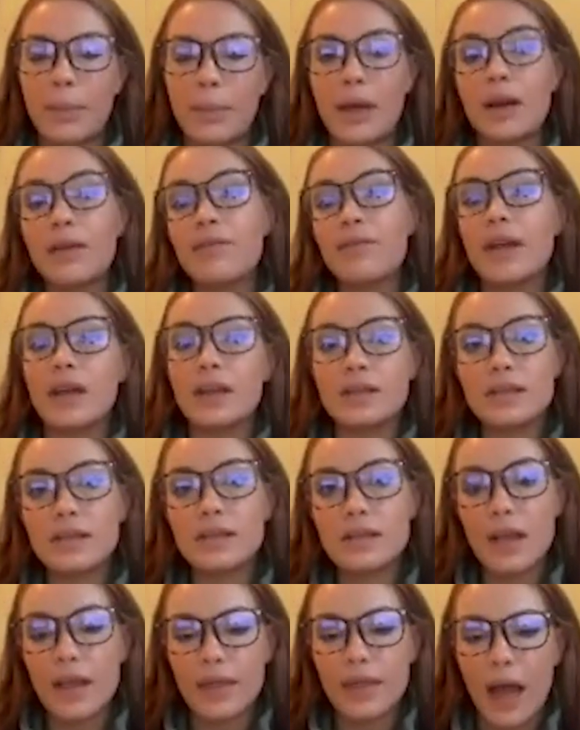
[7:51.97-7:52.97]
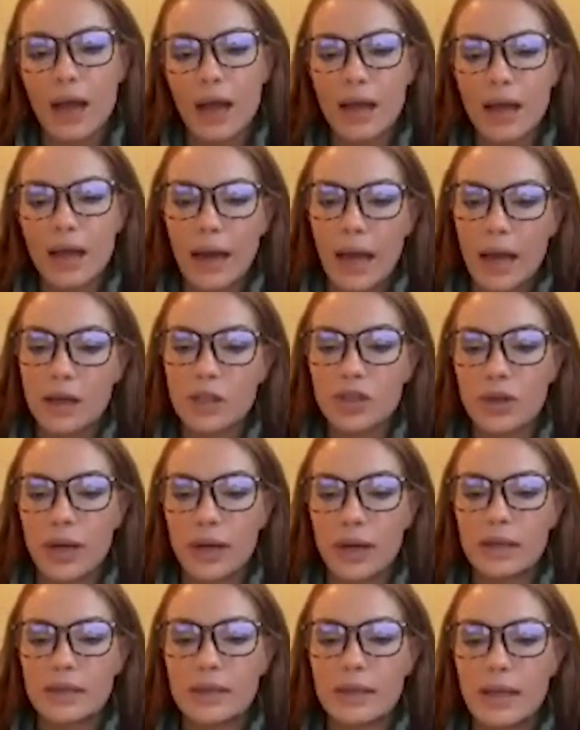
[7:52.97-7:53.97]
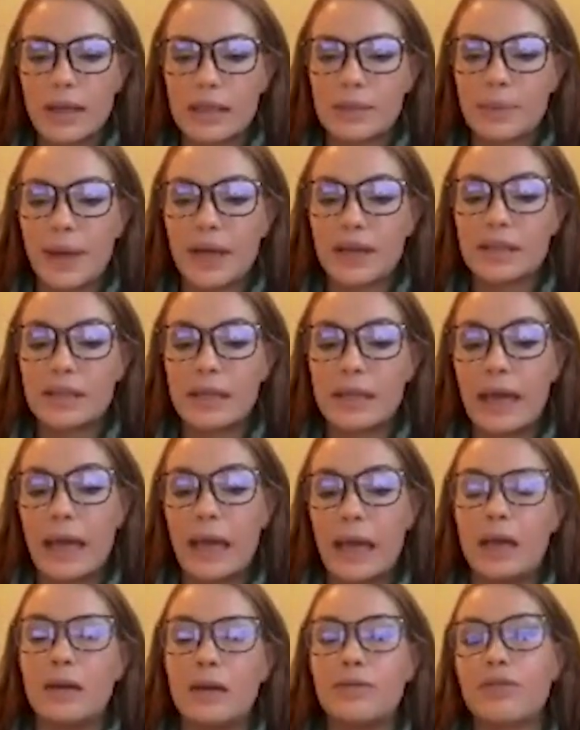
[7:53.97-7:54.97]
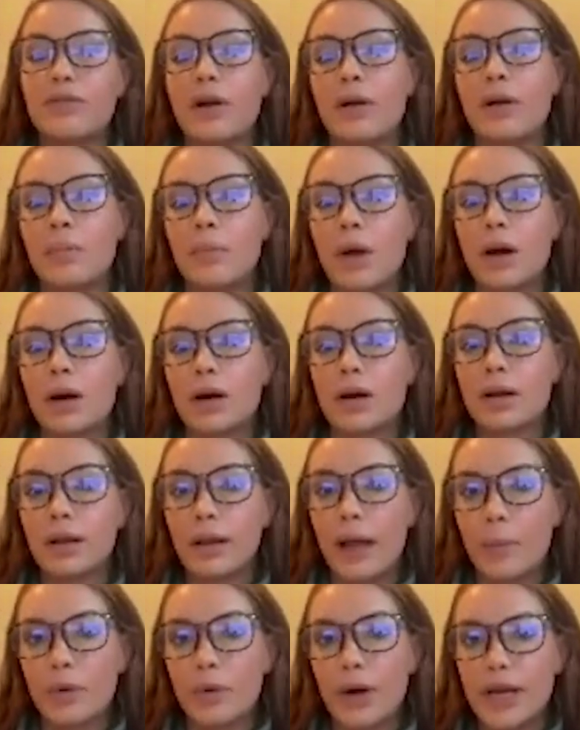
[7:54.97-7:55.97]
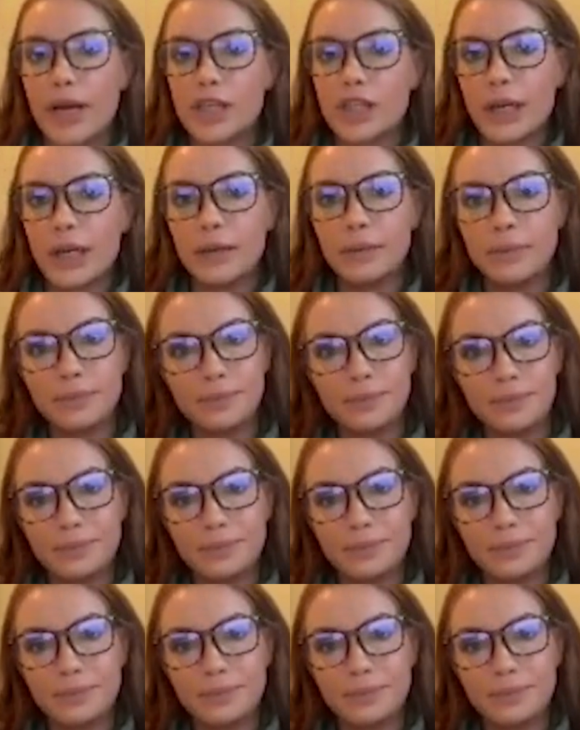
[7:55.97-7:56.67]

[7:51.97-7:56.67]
benefits that Konnectryx expects to gain from our collaboration?